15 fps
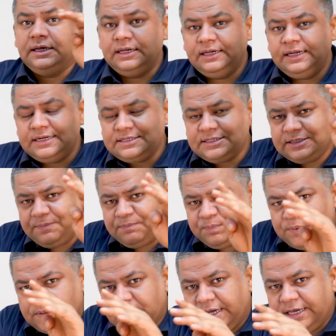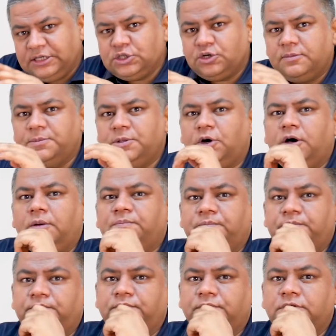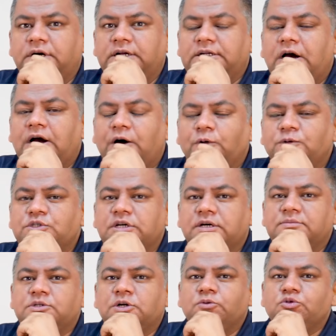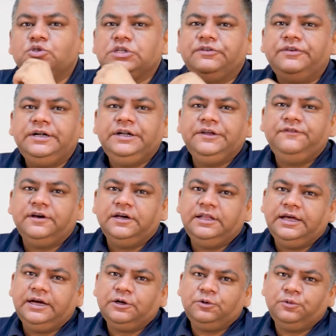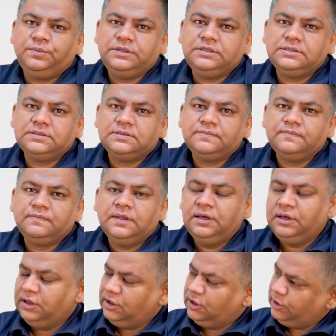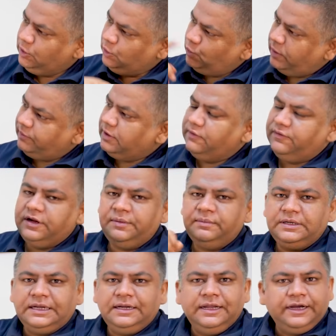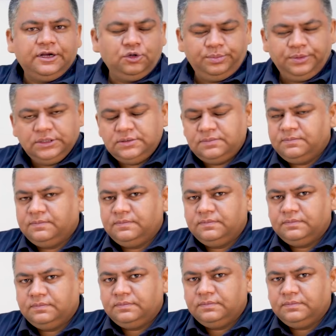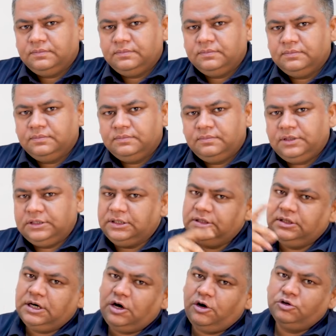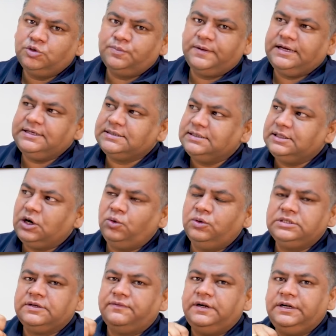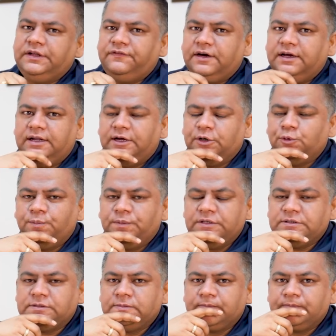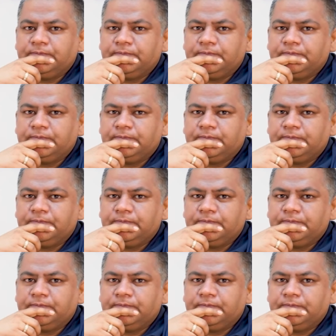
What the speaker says: Let's say the price of that house comes down to 75 lakh rupees. You have given him 10 lakh rupees, but then the house price now is 75 lakh rupees.